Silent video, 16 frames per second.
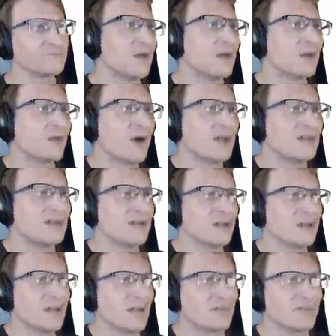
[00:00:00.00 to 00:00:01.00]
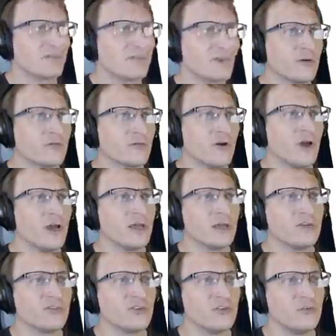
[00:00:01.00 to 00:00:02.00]
Crytek cashes out of
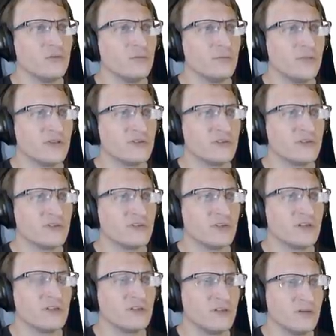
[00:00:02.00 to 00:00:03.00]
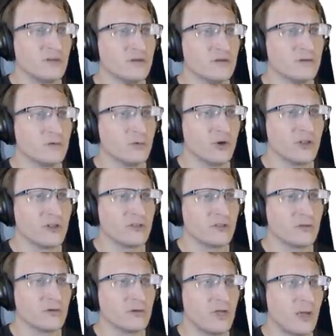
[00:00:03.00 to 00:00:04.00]
CryEngine business in deal
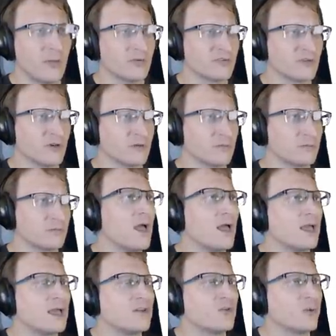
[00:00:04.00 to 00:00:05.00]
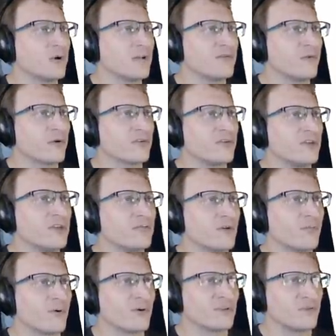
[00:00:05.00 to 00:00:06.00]
with Amazon. In 2014,
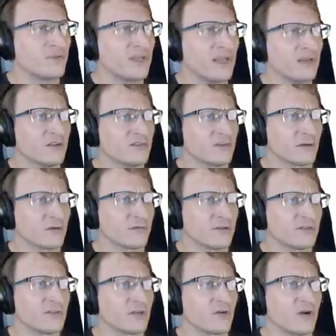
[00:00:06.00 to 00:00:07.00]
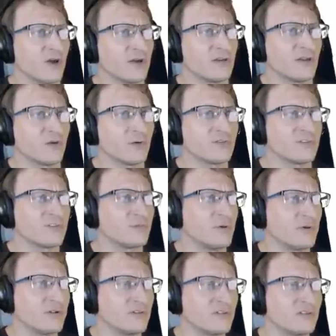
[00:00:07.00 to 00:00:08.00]
reports began to surface that Crytek was
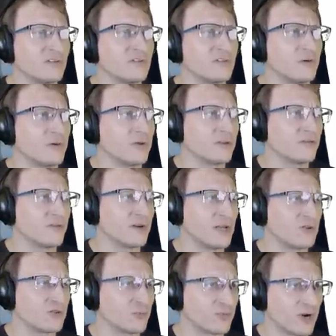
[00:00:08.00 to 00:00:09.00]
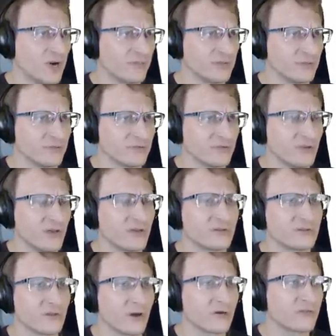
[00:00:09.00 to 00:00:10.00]
experiencing serious financial problems.
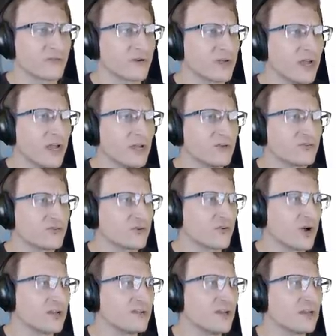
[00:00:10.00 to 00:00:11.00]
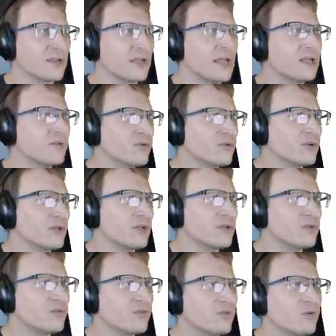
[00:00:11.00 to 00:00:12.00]
Starved for cash, Crytek entered
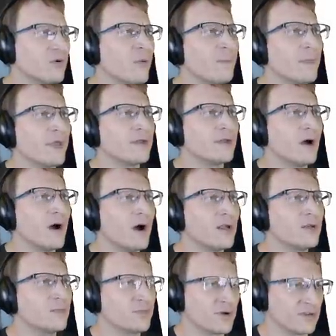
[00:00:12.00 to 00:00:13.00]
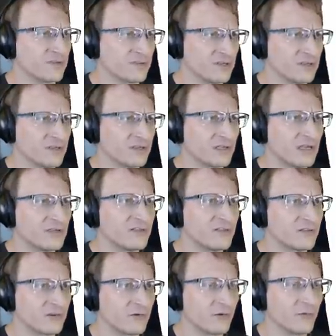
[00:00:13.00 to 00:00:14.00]
into an unprecedented
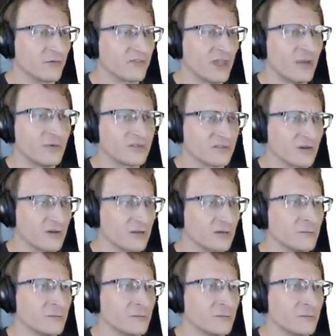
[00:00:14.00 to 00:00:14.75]
license agreement with Amazon.